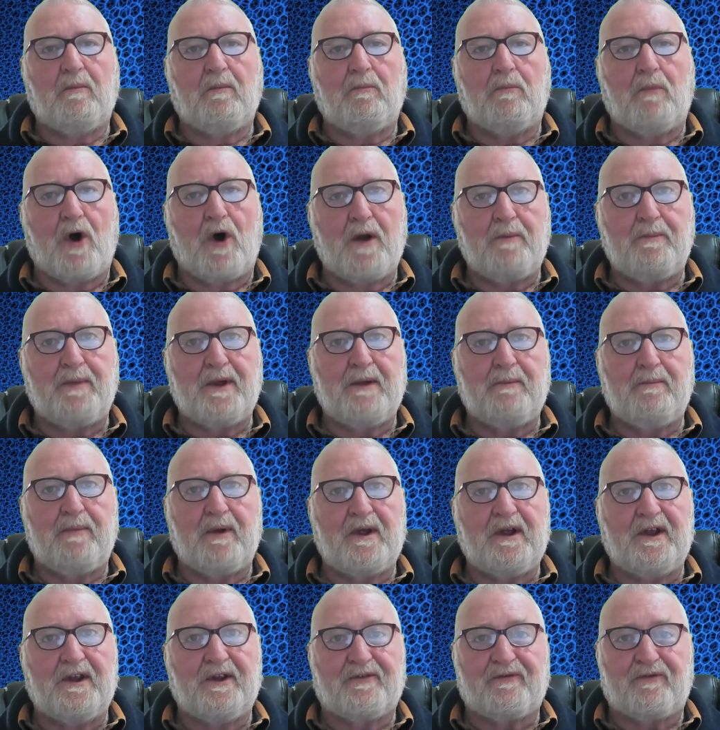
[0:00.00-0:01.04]
MyBib
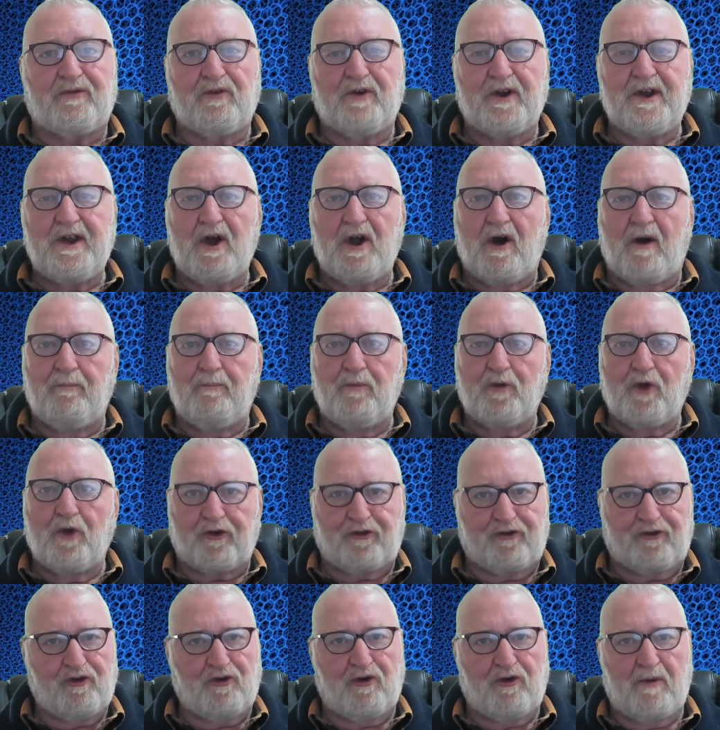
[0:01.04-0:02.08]
is free. I'm not
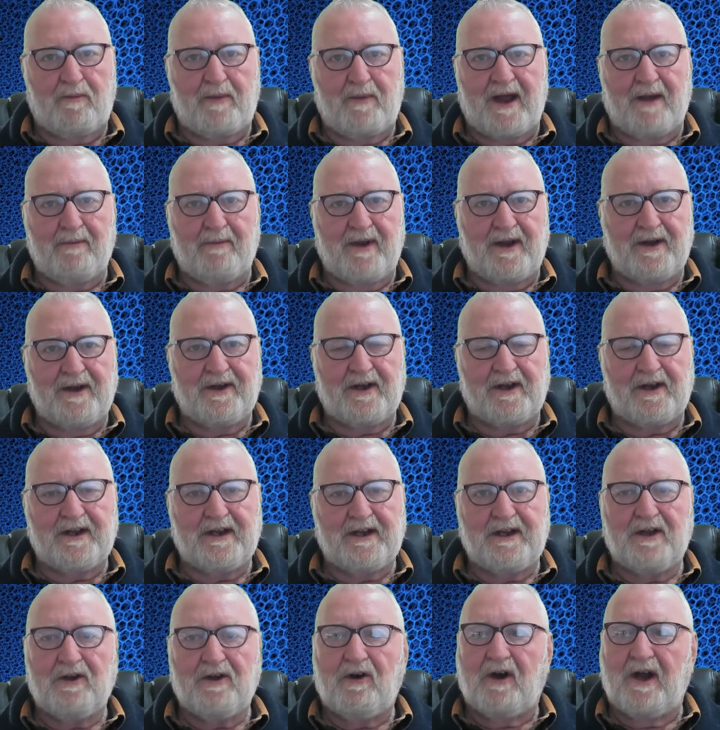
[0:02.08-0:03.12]
sure about
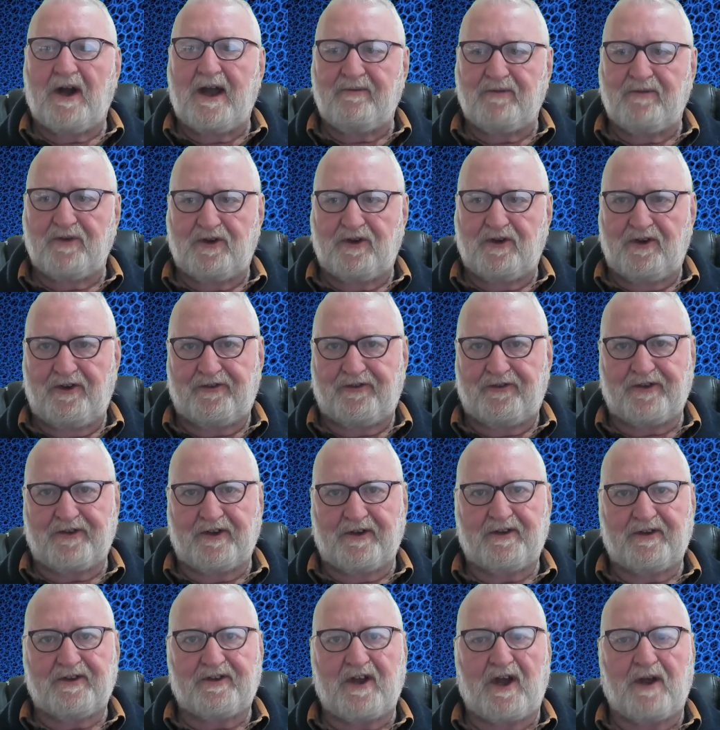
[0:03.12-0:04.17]
Mendeley. I haven't used it.
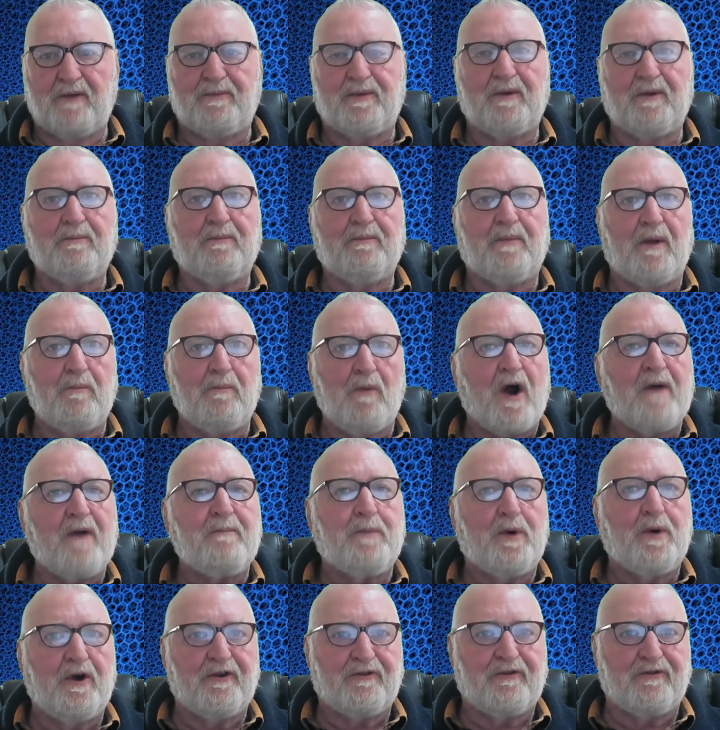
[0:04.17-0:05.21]
So, but, but my
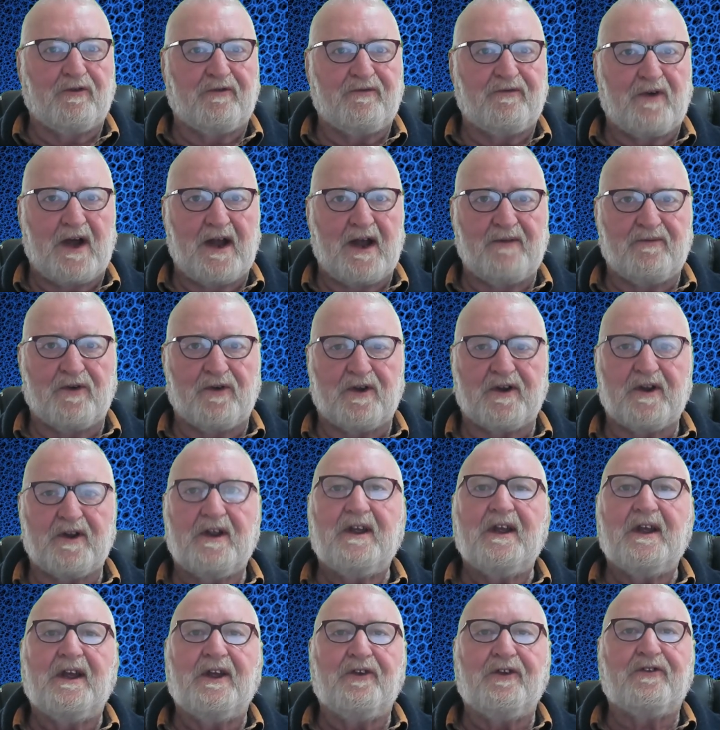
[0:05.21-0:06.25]
personal favourite
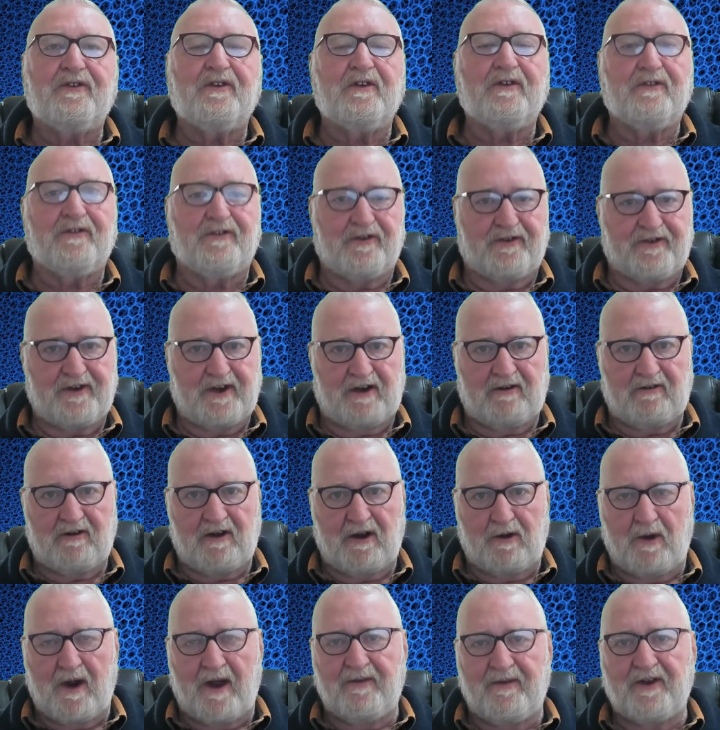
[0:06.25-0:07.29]
is
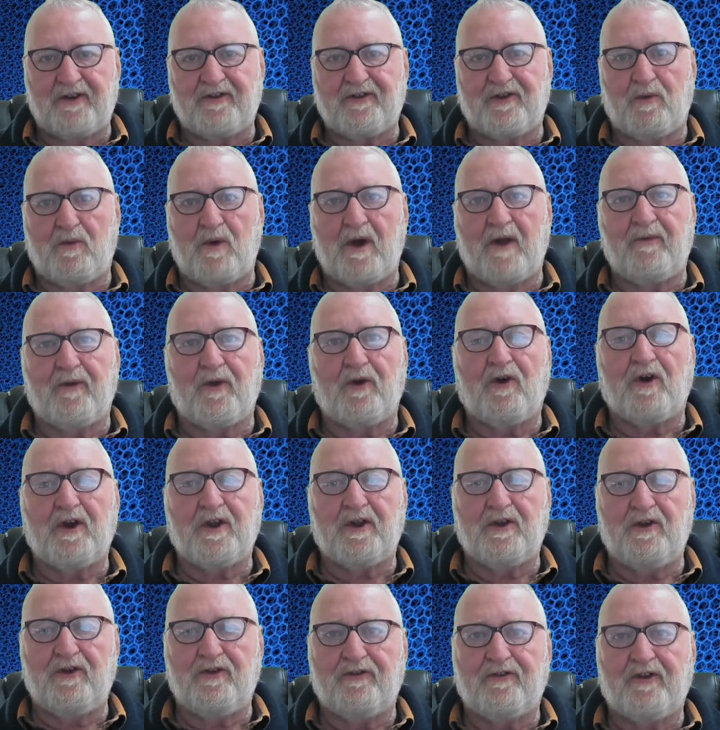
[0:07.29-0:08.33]
Zotero, and that's the one that I
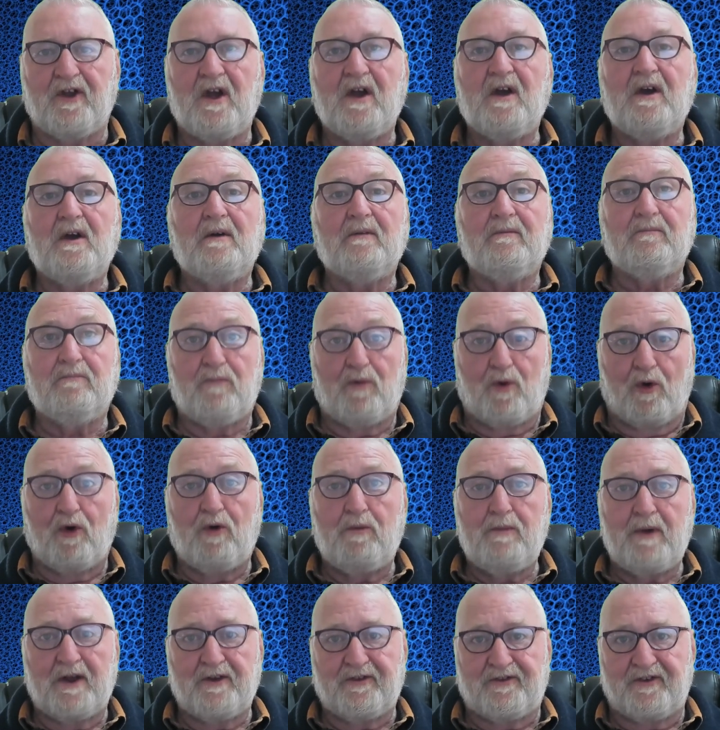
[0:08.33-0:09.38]
use
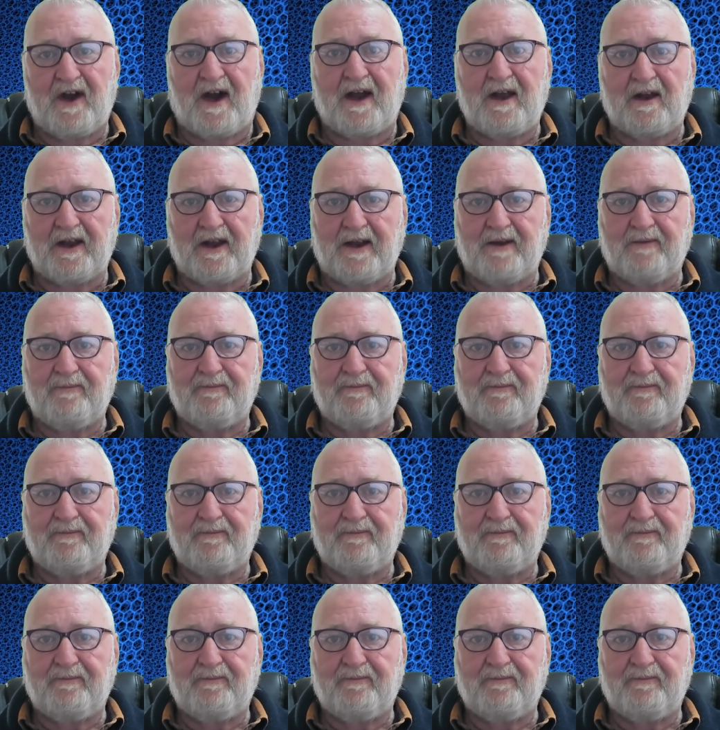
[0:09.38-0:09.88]
almost daily.